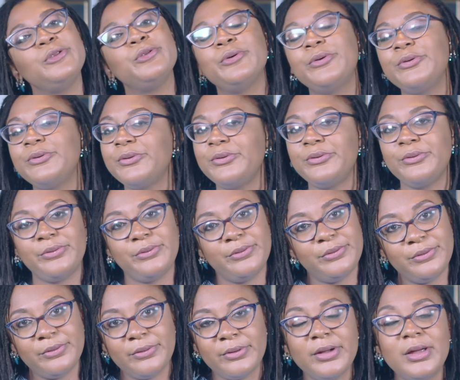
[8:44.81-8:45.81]
No.
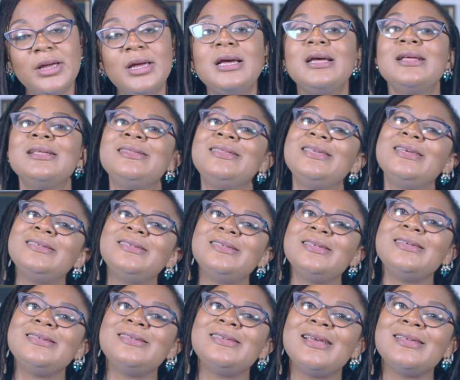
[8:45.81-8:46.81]

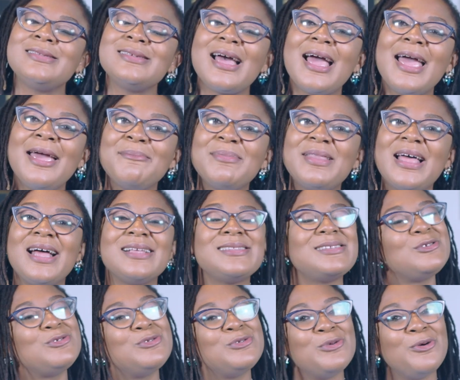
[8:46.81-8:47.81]
This is a time that,
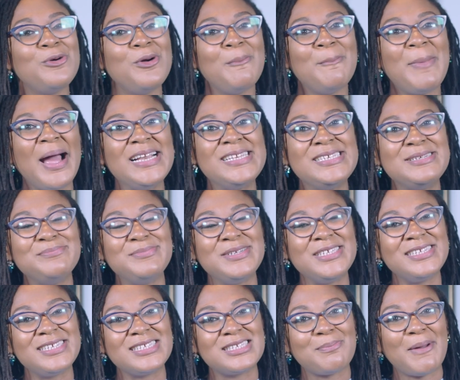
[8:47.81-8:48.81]
by the
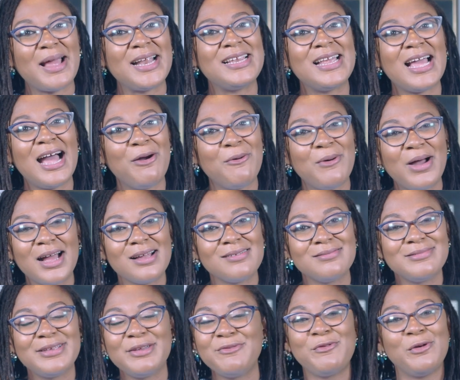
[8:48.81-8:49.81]
minute, by the hour,
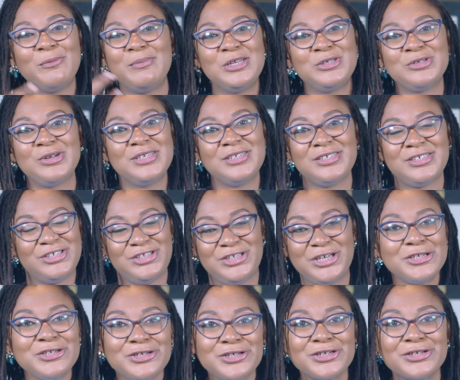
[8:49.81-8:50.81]
the information is
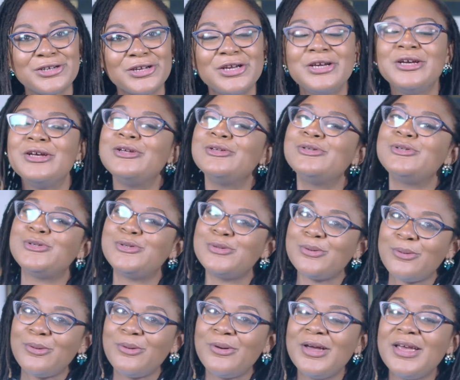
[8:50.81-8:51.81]
changing.
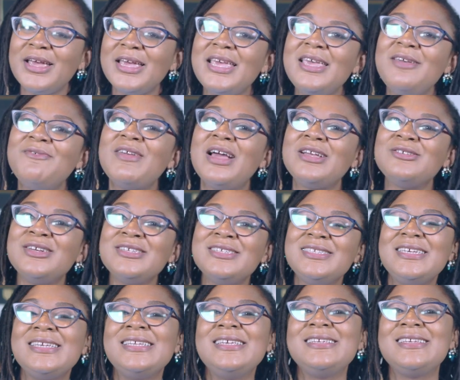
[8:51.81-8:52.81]
So if you're just
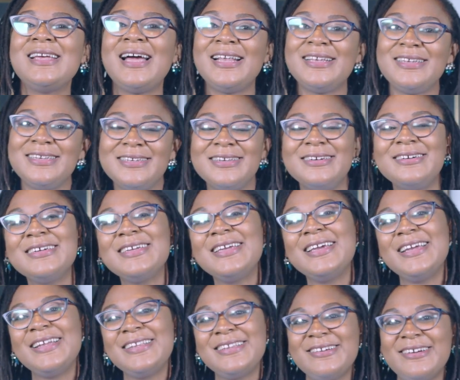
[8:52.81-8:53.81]
dilly-dallying,
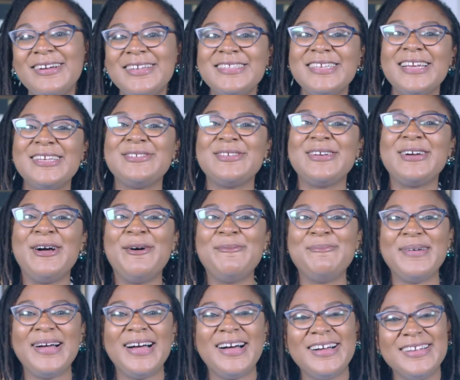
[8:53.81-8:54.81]
okay, the content will
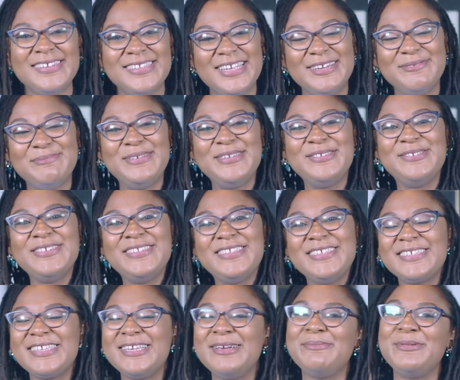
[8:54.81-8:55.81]
come out, let me do
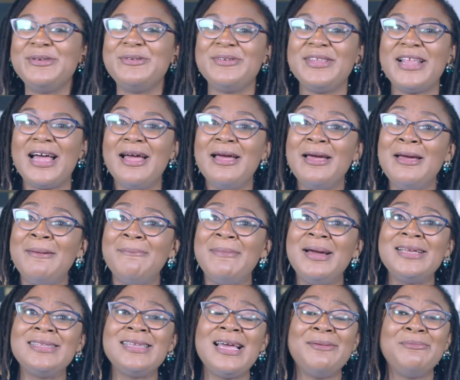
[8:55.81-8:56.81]
this, let me do that.
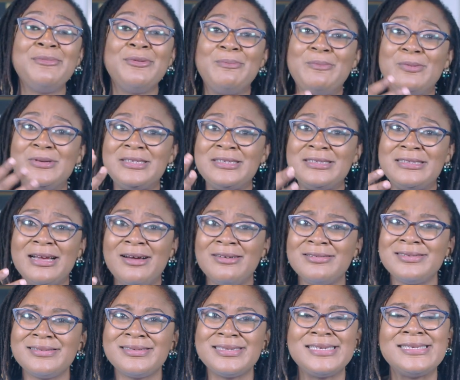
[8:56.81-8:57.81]
By the time you put it
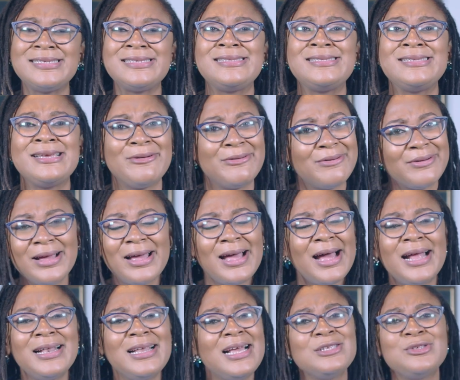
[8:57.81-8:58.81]
out, it's stale.
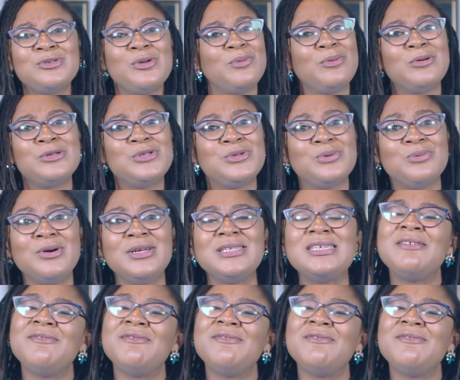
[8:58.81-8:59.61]
And that's not what you want.